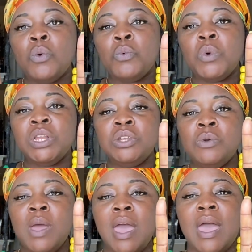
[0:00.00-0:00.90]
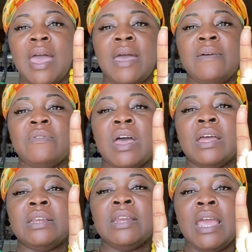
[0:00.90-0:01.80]
When you have
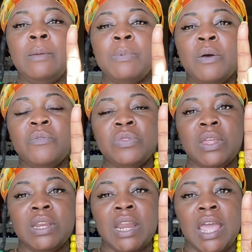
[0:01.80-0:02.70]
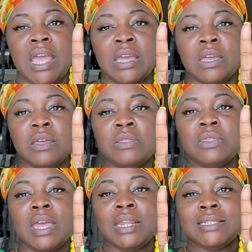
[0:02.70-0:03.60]
a nape of the neck
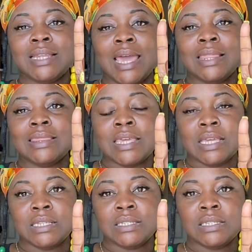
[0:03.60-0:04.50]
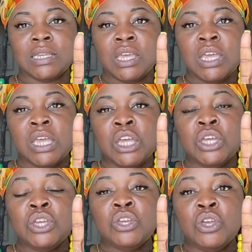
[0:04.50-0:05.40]
that is like this,
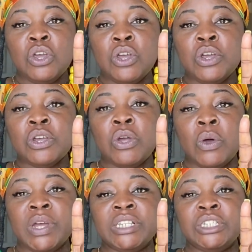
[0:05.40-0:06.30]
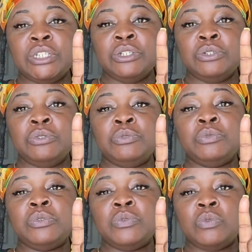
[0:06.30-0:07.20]
you're going to,
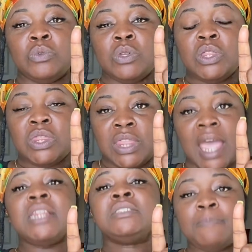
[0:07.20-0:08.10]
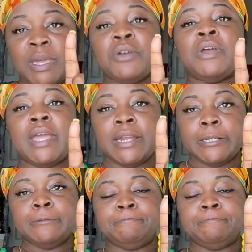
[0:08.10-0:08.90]
that is a bigger head.